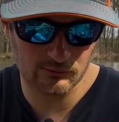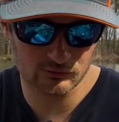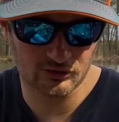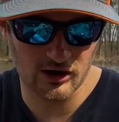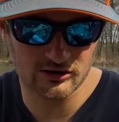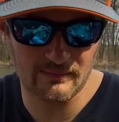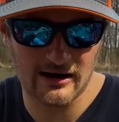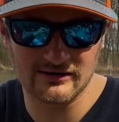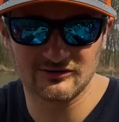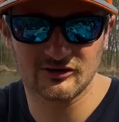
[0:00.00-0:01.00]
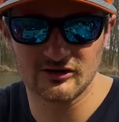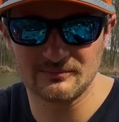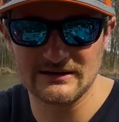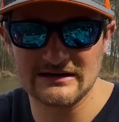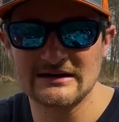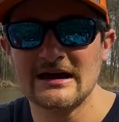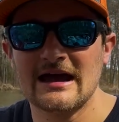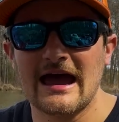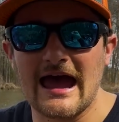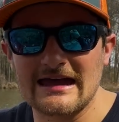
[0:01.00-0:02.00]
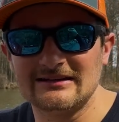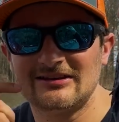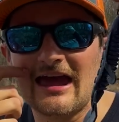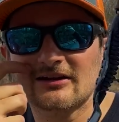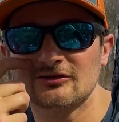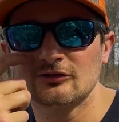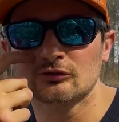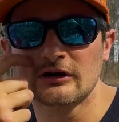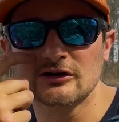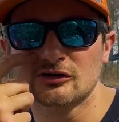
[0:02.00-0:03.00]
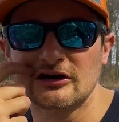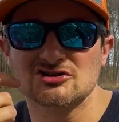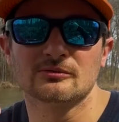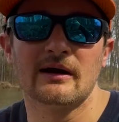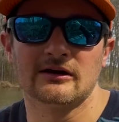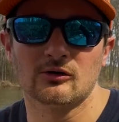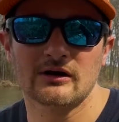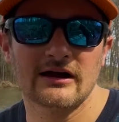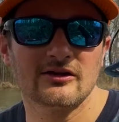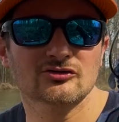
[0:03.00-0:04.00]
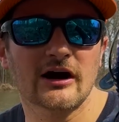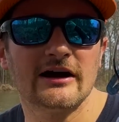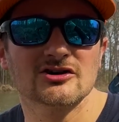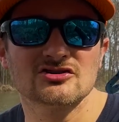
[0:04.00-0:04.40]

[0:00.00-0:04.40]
will talk about is going to be a Texas rig creature bait. Okay, this right here is